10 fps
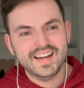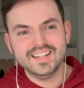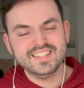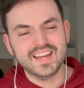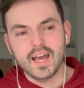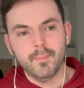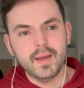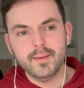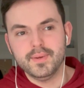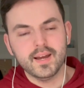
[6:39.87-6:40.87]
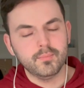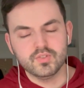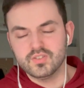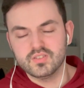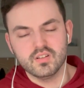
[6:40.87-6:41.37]
And yeah, maybe I'm
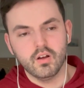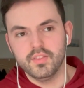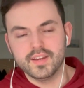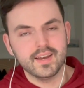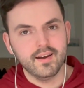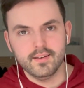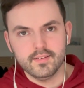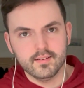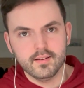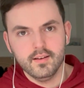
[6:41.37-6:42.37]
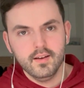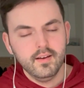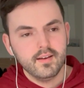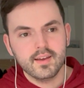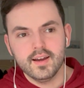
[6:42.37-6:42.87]
just not the kind
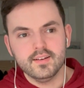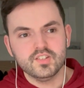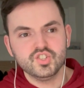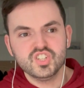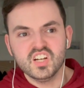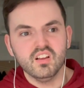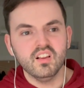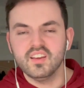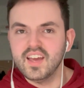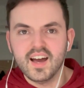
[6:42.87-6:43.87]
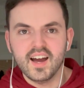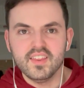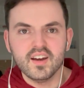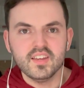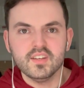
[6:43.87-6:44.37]
of chill guy
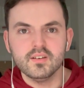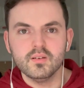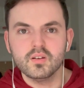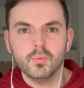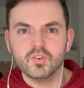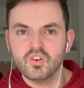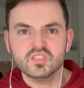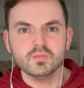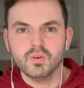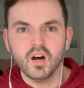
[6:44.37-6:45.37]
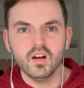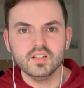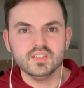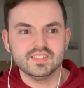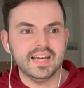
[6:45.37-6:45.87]
that you come across at
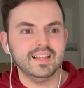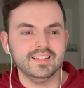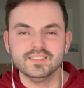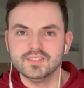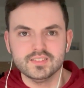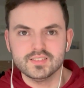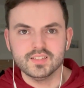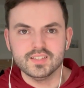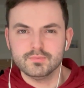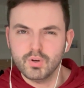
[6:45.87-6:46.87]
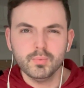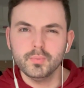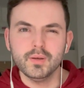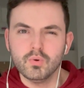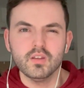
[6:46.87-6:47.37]
parties that listens to this,
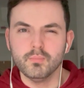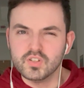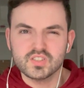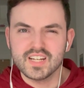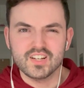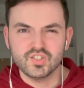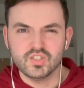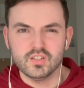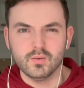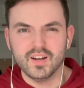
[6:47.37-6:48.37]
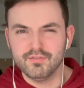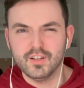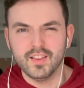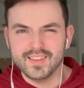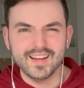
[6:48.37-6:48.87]
probably with a mustache too. I
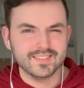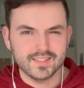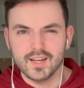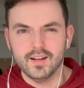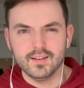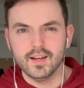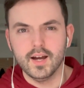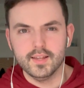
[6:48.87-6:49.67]
feel like that's the kind of guy